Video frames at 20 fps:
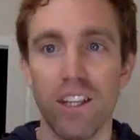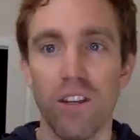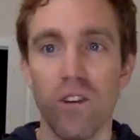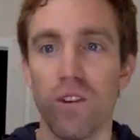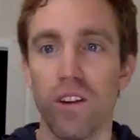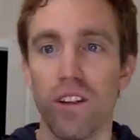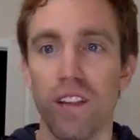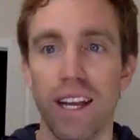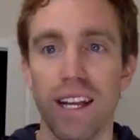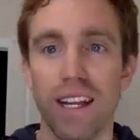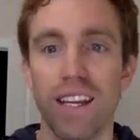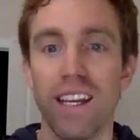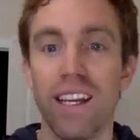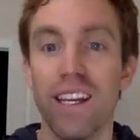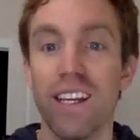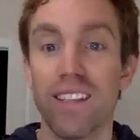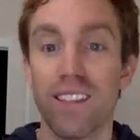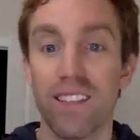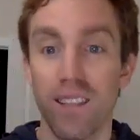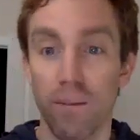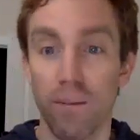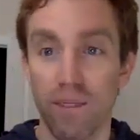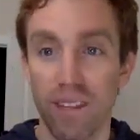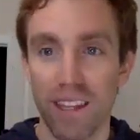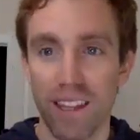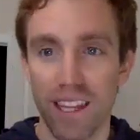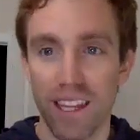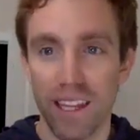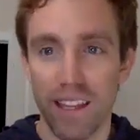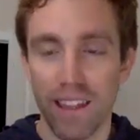or like
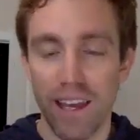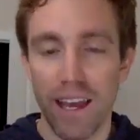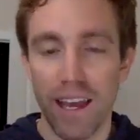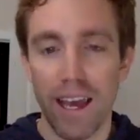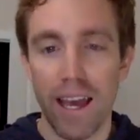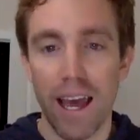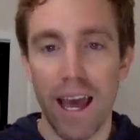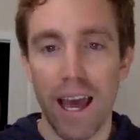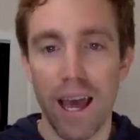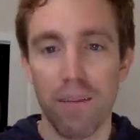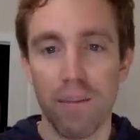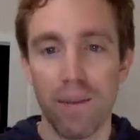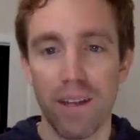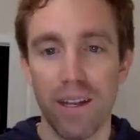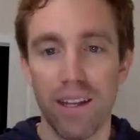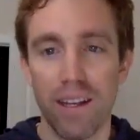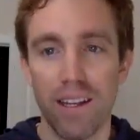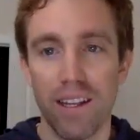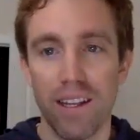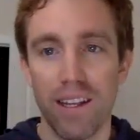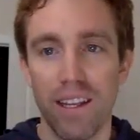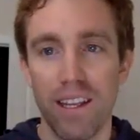something like that happened.